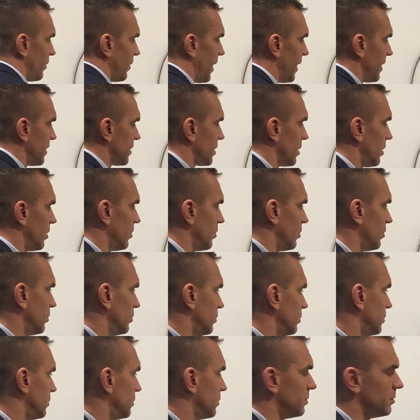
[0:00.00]
right? So
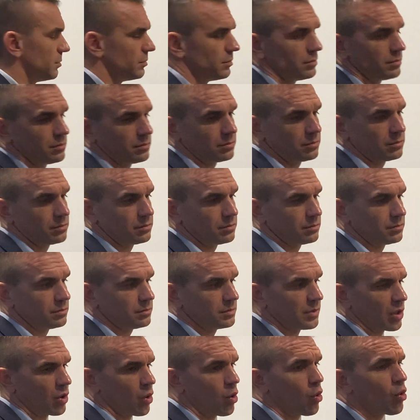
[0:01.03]

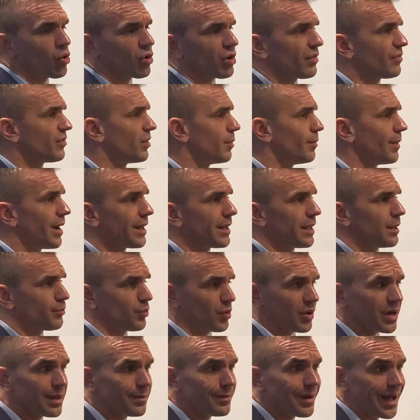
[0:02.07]
a quarter of your money,
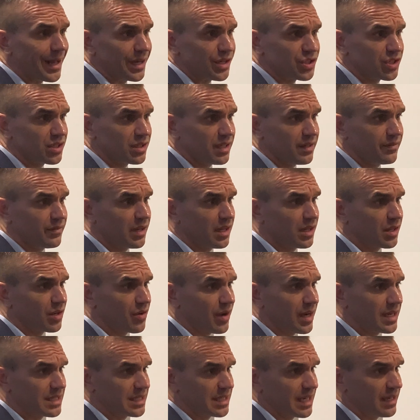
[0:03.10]
pretty much, even in the
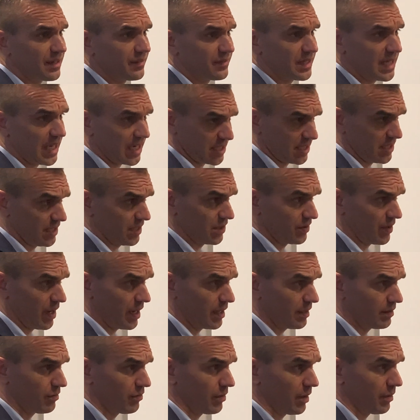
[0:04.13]
great state of Texas, right,
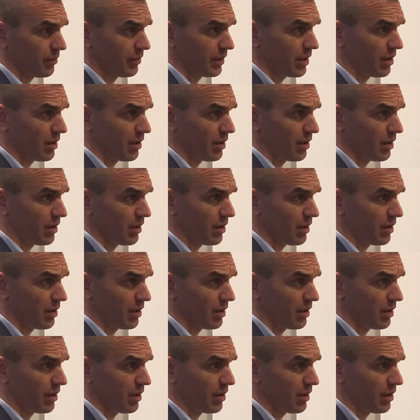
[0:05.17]
where we